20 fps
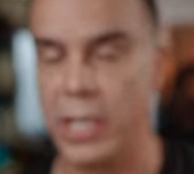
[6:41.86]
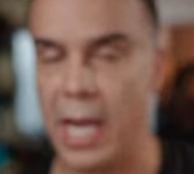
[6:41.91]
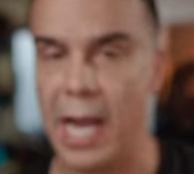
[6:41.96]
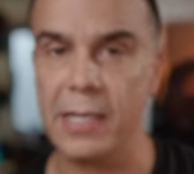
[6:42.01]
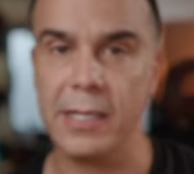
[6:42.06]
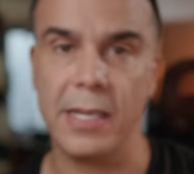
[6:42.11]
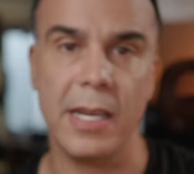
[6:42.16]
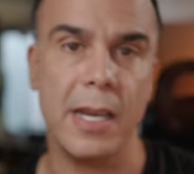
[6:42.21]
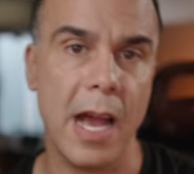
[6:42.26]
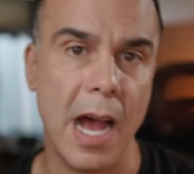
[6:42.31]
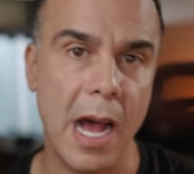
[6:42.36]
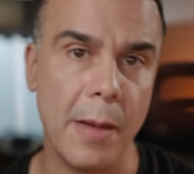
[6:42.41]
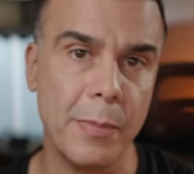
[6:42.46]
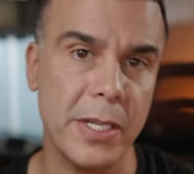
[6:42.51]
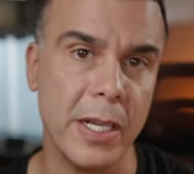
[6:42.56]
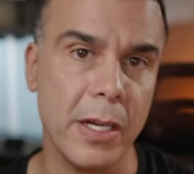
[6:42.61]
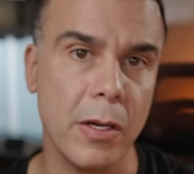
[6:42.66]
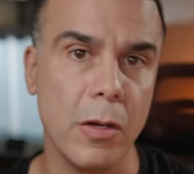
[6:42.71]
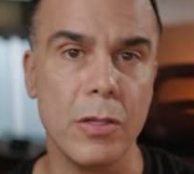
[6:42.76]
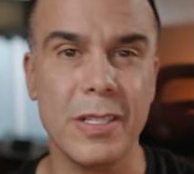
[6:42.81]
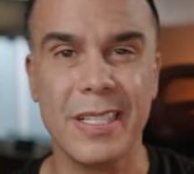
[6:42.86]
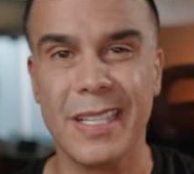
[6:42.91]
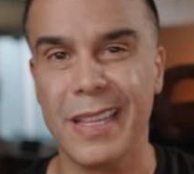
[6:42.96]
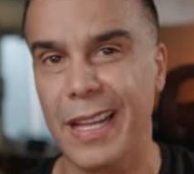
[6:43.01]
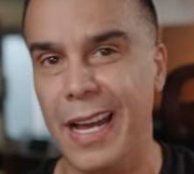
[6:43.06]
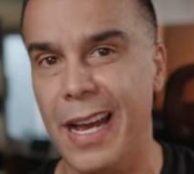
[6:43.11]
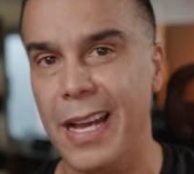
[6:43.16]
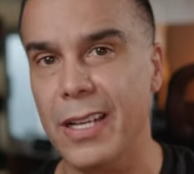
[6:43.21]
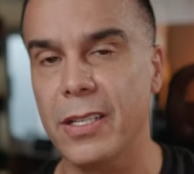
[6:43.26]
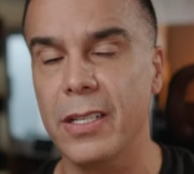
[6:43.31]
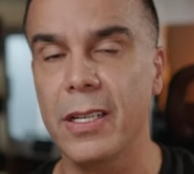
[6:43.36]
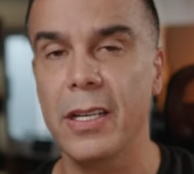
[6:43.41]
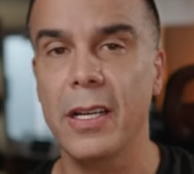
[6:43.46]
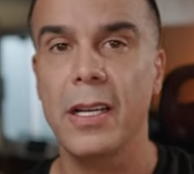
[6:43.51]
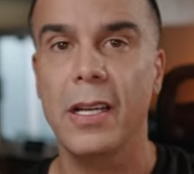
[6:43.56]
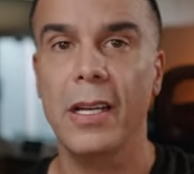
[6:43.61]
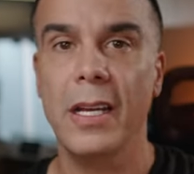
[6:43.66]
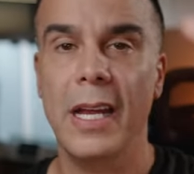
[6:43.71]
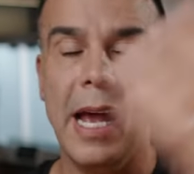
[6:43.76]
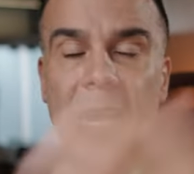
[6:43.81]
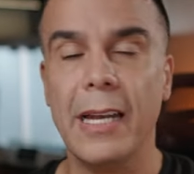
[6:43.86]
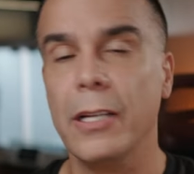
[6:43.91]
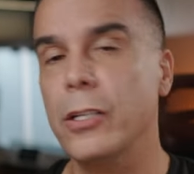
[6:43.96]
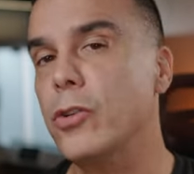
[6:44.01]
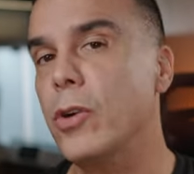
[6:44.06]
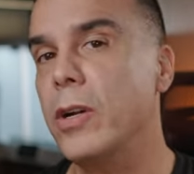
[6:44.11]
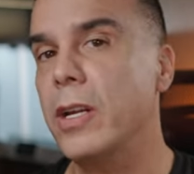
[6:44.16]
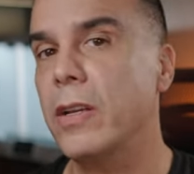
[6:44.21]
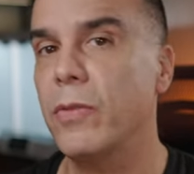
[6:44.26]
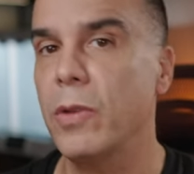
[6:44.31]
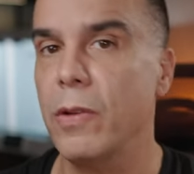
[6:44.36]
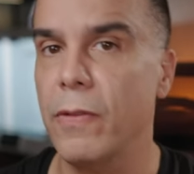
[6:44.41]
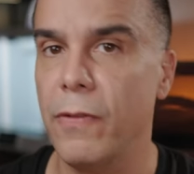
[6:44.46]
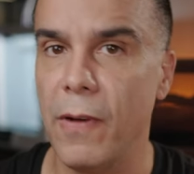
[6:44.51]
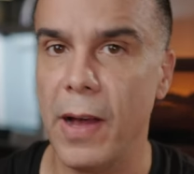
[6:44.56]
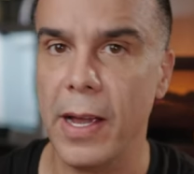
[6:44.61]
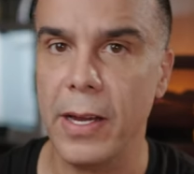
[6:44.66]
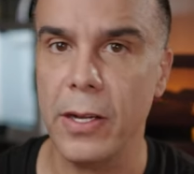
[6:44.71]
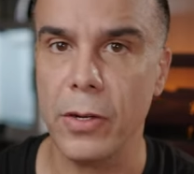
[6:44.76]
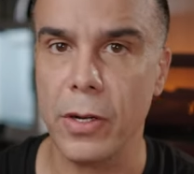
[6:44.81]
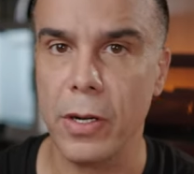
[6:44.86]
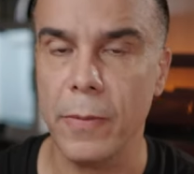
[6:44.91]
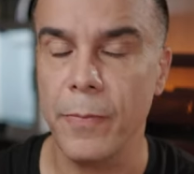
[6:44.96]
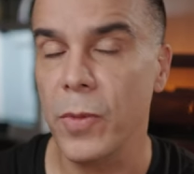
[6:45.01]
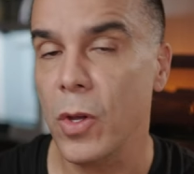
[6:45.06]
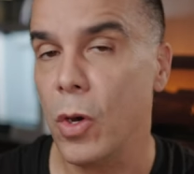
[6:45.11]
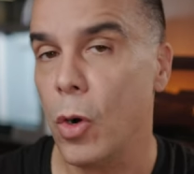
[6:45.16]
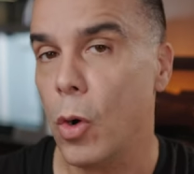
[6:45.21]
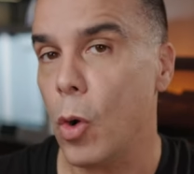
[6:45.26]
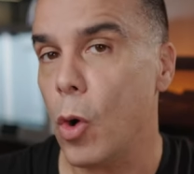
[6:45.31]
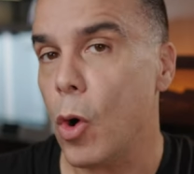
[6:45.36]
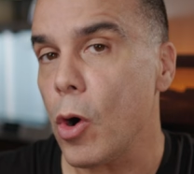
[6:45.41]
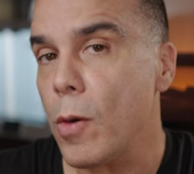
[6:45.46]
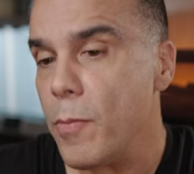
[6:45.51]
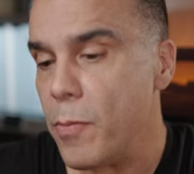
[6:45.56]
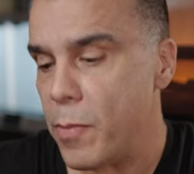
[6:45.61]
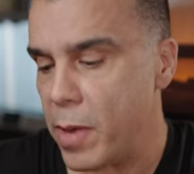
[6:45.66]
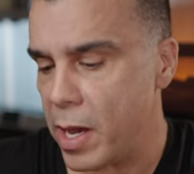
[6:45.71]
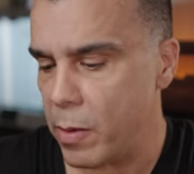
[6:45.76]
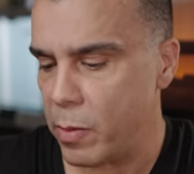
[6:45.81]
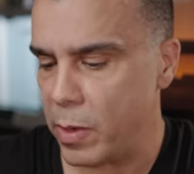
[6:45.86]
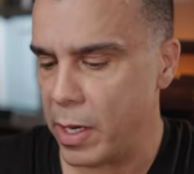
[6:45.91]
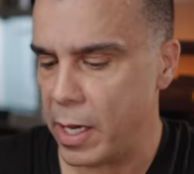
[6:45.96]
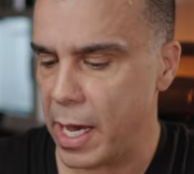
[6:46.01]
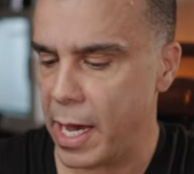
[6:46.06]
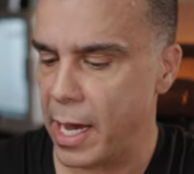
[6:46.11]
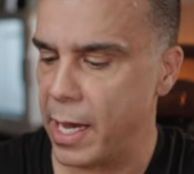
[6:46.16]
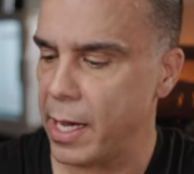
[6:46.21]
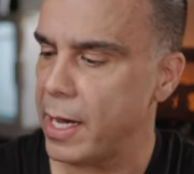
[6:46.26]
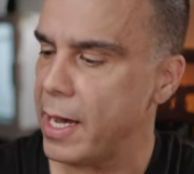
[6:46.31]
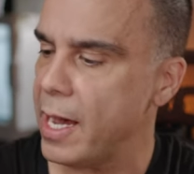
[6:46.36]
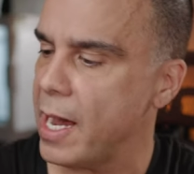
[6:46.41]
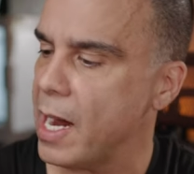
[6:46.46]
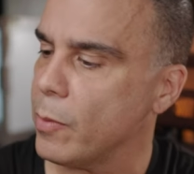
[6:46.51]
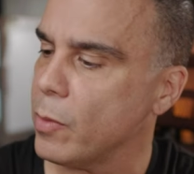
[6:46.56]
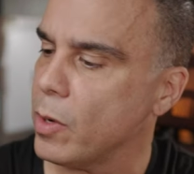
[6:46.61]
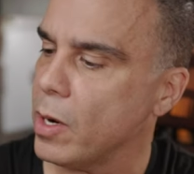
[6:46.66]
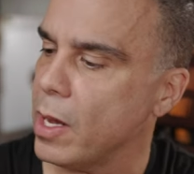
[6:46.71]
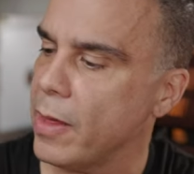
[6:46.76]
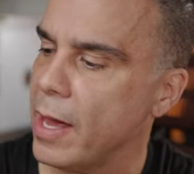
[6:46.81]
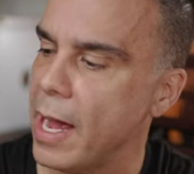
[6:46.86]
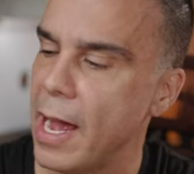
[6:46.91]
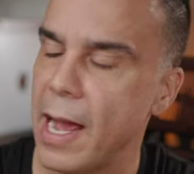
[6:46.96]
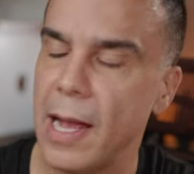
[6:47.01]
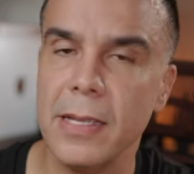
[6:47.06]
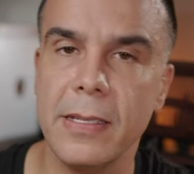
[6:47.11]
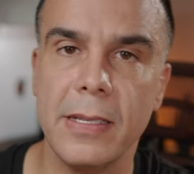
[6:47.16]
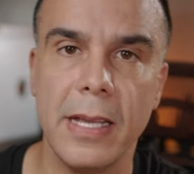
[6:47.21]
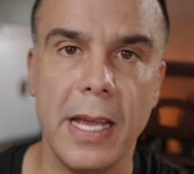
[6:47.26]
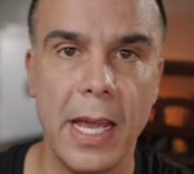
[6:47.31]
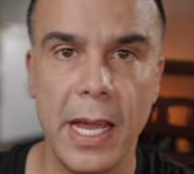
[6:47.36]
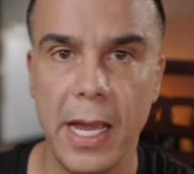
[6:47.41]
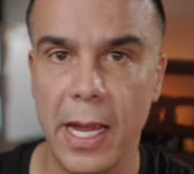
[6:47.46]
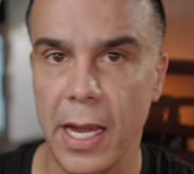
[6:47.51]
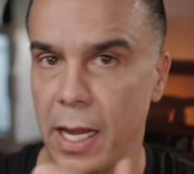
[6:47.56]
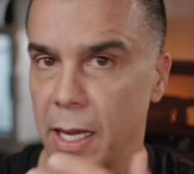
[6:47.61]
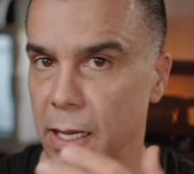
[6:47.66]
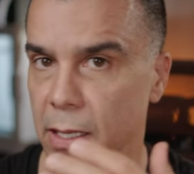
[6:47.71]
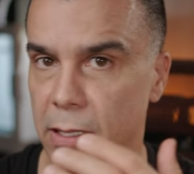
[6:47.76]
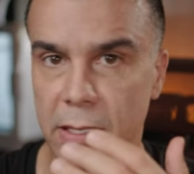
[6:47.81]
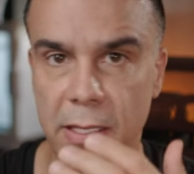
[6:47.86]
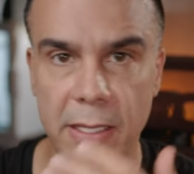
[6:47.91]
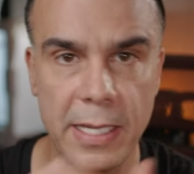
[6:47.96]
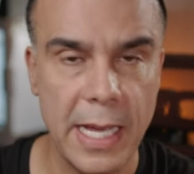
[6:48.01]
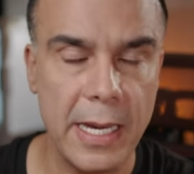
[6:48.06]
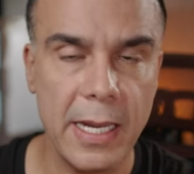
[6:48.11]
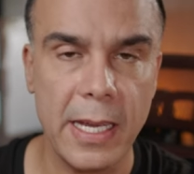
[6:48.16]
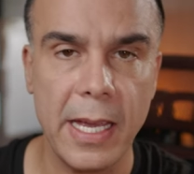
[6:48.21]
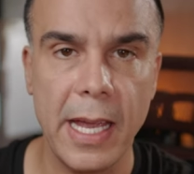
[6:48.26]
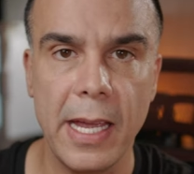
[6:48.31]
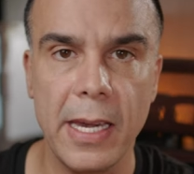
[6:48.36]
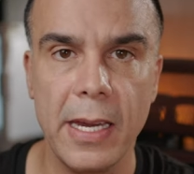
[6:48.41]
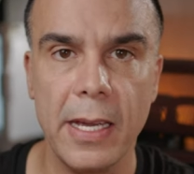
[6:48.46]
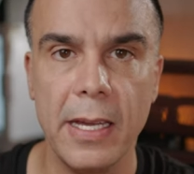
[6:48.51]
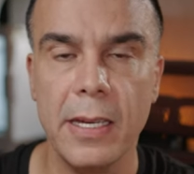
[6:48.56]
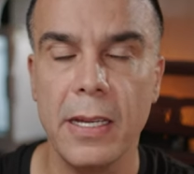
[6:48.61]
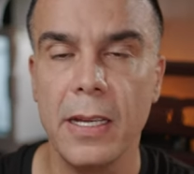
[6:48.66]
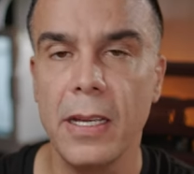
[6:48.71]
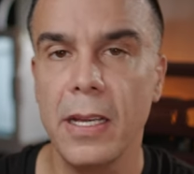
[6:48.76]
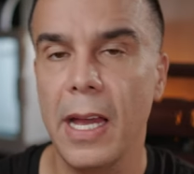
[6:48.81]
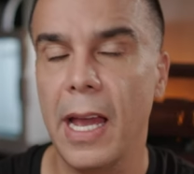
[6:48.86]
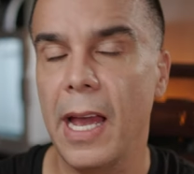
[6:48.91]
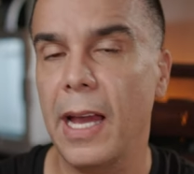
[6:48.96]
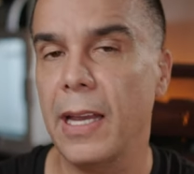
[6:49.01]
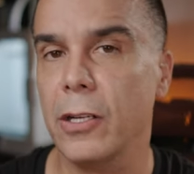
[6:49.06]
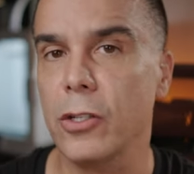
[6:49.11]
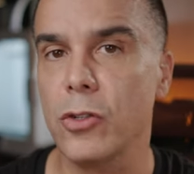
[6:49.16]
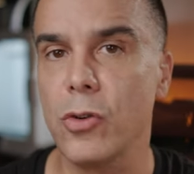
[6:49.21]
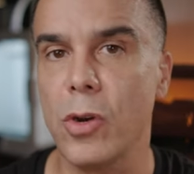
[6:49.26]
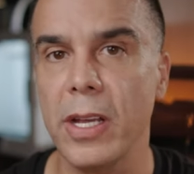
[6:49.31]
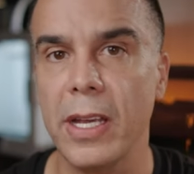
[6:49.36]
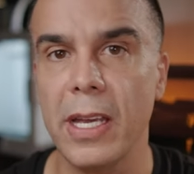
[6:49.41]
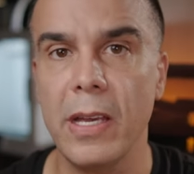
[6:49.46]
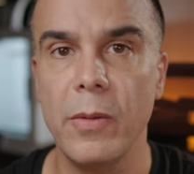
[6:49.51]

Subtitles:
has an optical slash electronic viewfinder, or maybe a camera that has a dedicated electronic